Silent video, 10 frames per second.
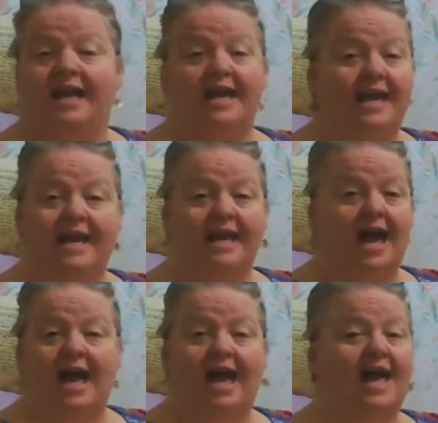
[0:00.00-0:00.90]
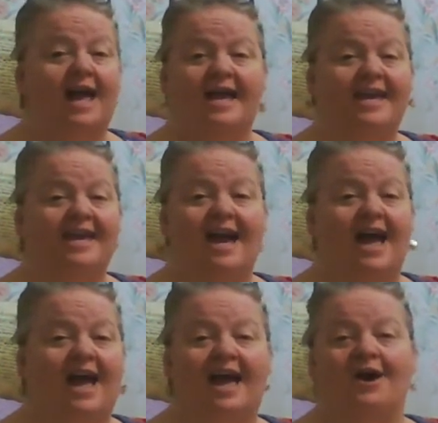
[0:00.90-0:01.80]

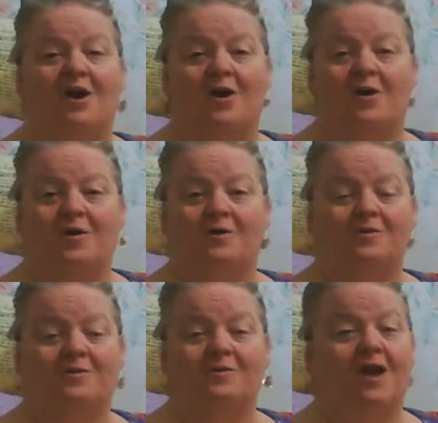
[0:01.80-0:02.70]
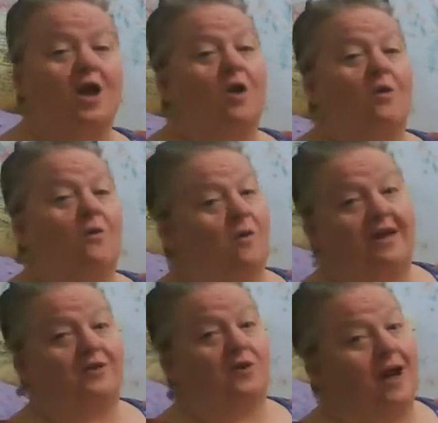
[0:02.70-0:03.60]
E-I-E-I-O.
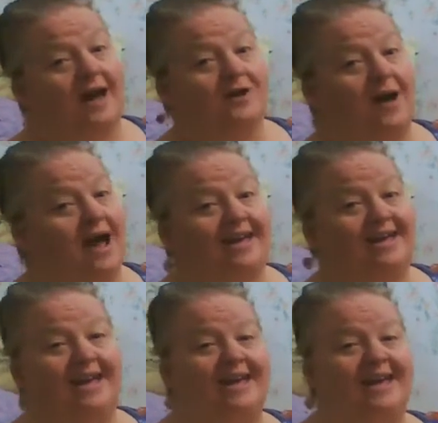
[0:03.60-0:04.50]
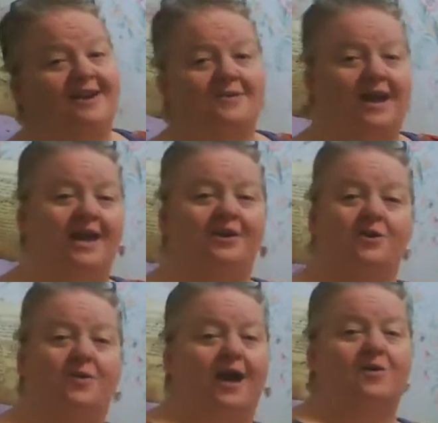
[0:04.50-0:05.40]
With a quack quack here and
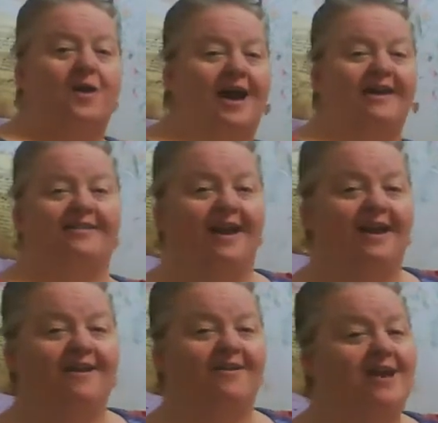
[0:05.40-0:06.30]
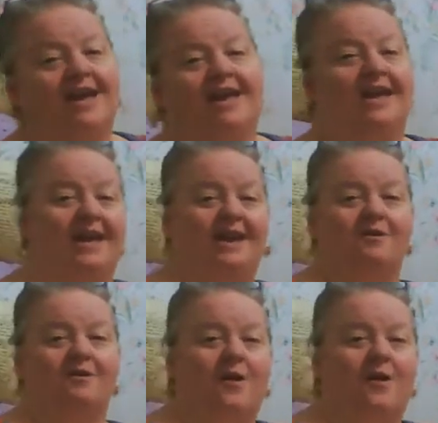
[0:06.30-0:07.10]
a quack quack there, here a